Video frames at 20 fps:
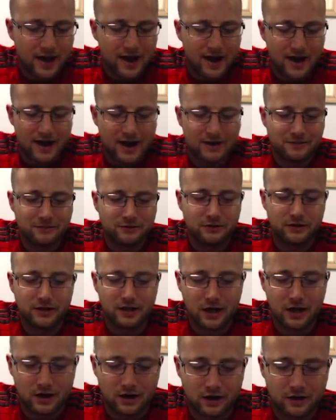Um, so they
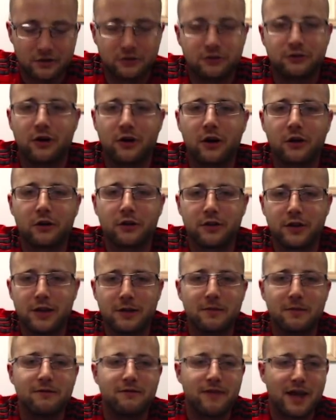got all the shark
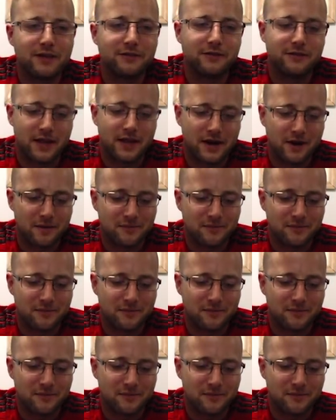theme events that are